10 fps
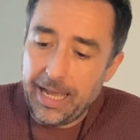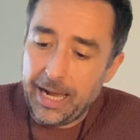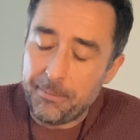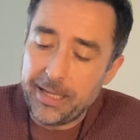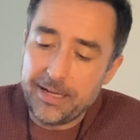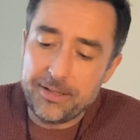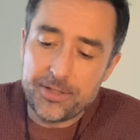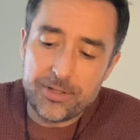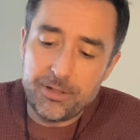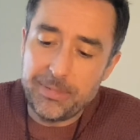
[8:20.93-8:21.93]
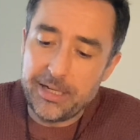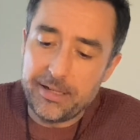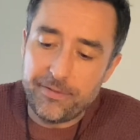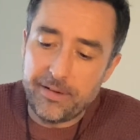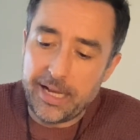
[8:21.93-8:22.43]
I'm getting so many
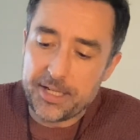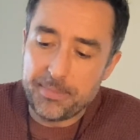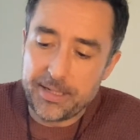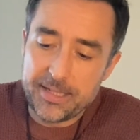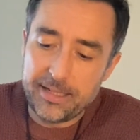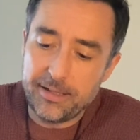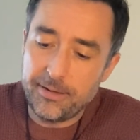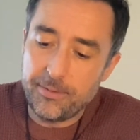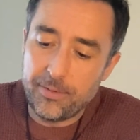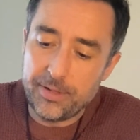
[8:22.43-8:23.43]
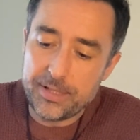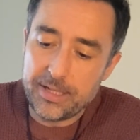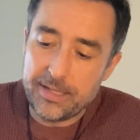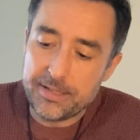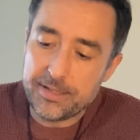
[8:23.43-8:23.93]
different aspects here. This
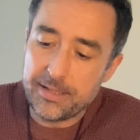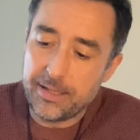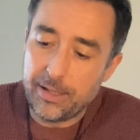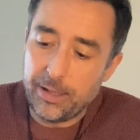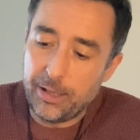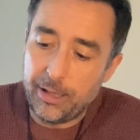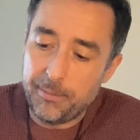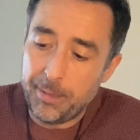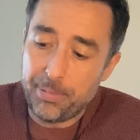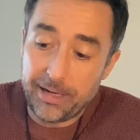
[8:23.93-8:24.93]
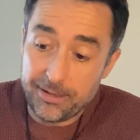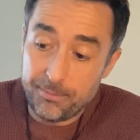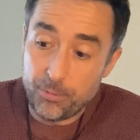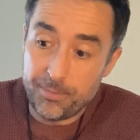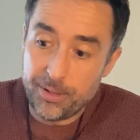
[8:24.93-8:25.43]
is a
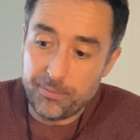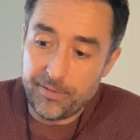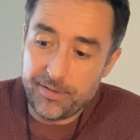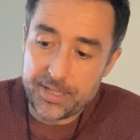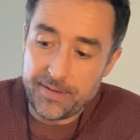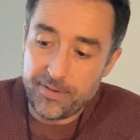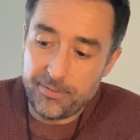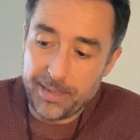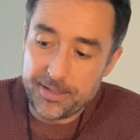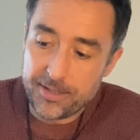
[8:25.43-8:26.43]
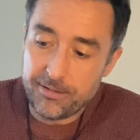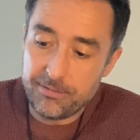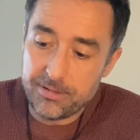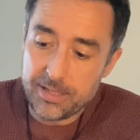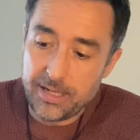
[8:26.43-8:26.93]
pregnant woman with the Seven of
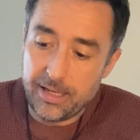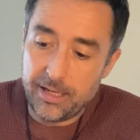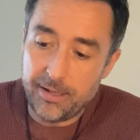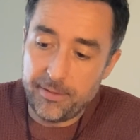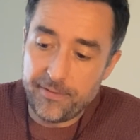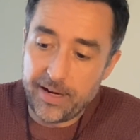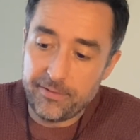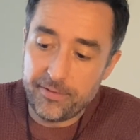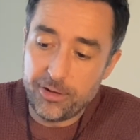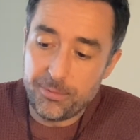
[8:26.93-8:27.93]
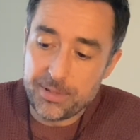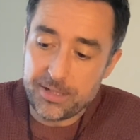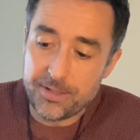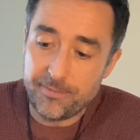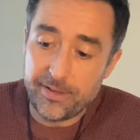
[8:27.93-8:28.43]
Pentacles. The Five of Cups
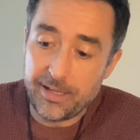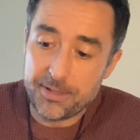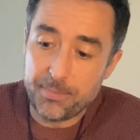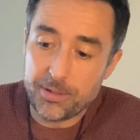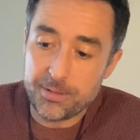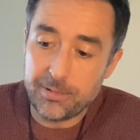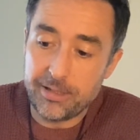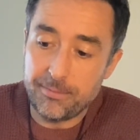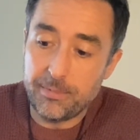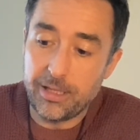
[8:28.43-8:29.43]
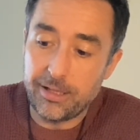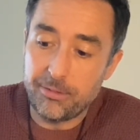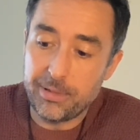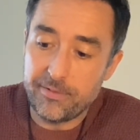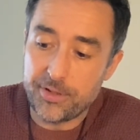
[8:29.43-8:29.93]
is something that's possibly a little
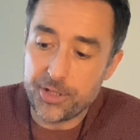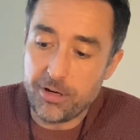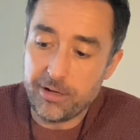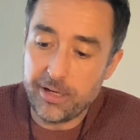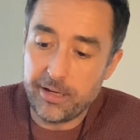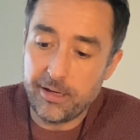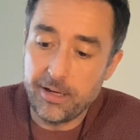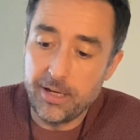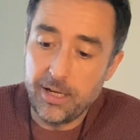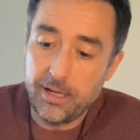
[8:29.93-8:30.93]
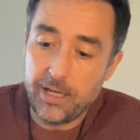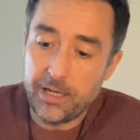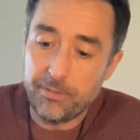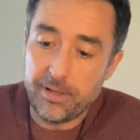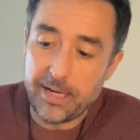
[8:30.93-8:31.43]
bit of a shock here,
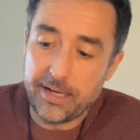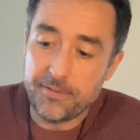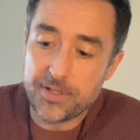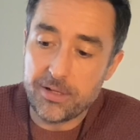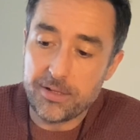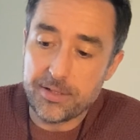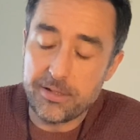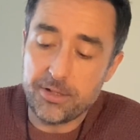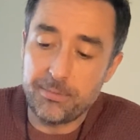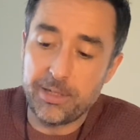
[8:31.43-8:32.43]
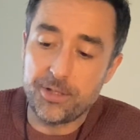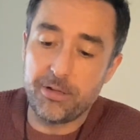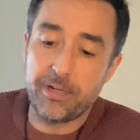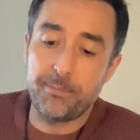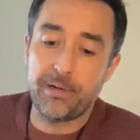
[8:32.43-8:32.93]
with the Nine of Swords. So this could be a
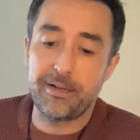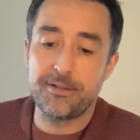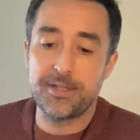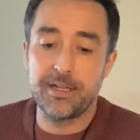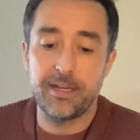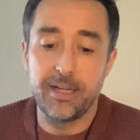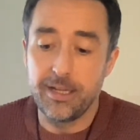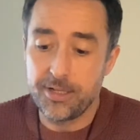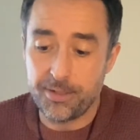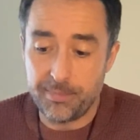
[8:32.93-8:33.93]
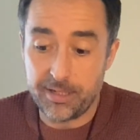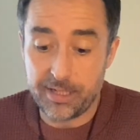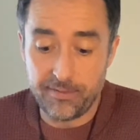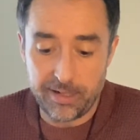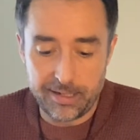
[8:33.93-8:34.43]
shocking pregnancy. Somebody's
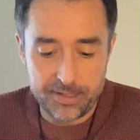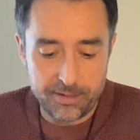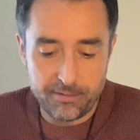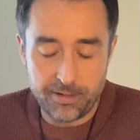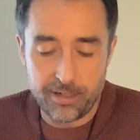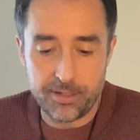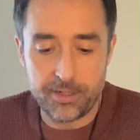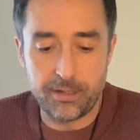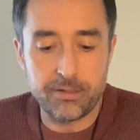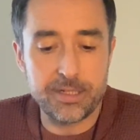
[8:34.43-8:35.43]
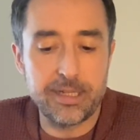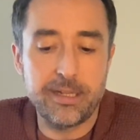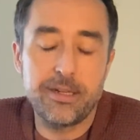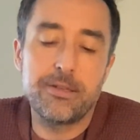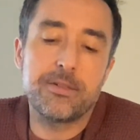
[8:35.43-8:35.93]
giving in to lust
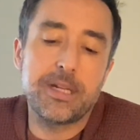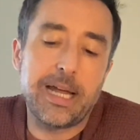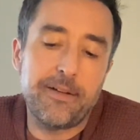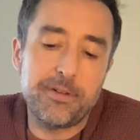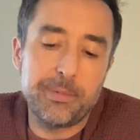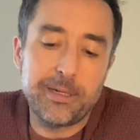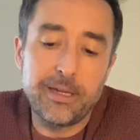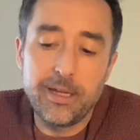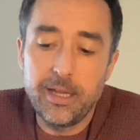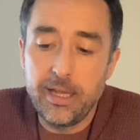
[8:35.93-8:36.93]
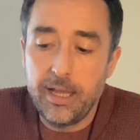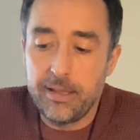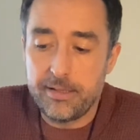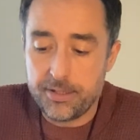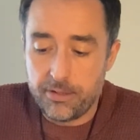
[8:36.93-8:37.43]
here. It doesn't have to be.
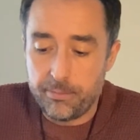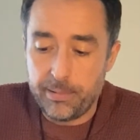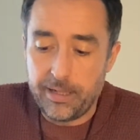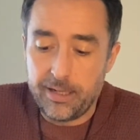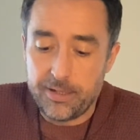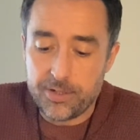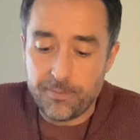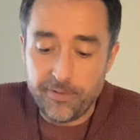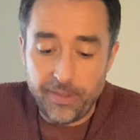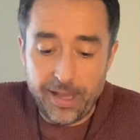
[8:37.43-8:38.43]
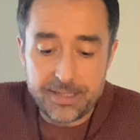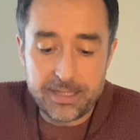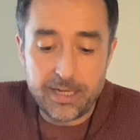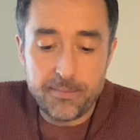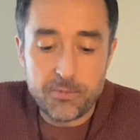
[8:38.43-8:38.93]
This could be something that
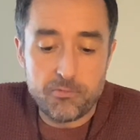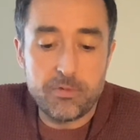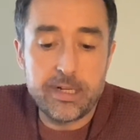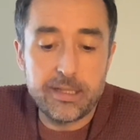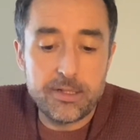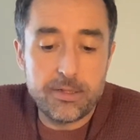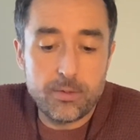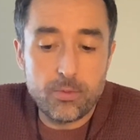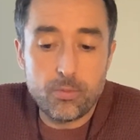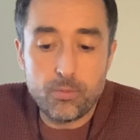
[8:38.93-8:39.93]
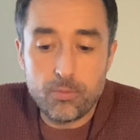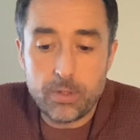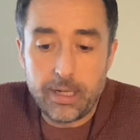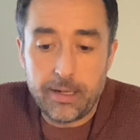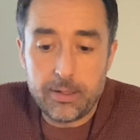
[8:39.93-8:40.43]
seems really,
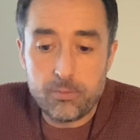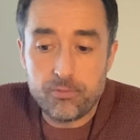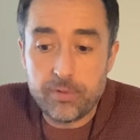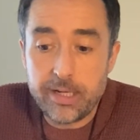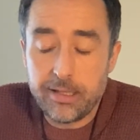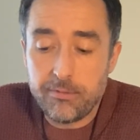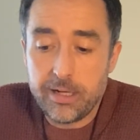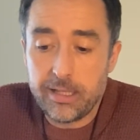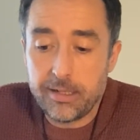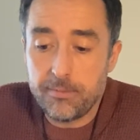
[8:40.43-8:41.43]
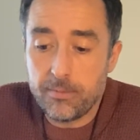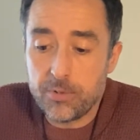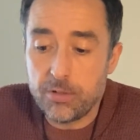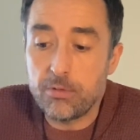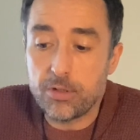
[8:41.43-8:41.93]
really, really
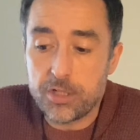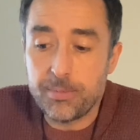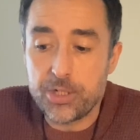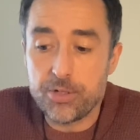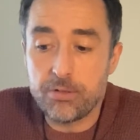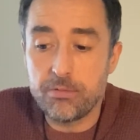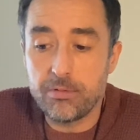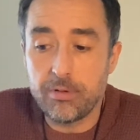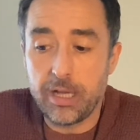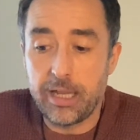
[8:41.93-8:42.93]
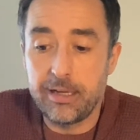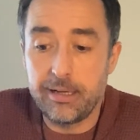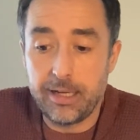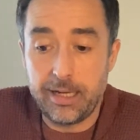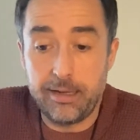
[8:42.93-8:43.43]
too good to be true.
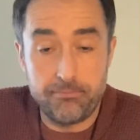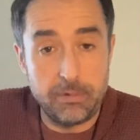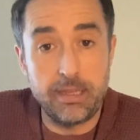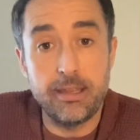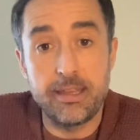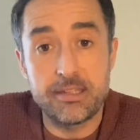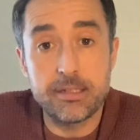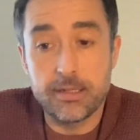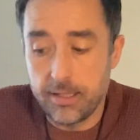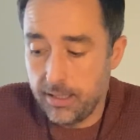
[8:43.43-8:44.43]
And it is.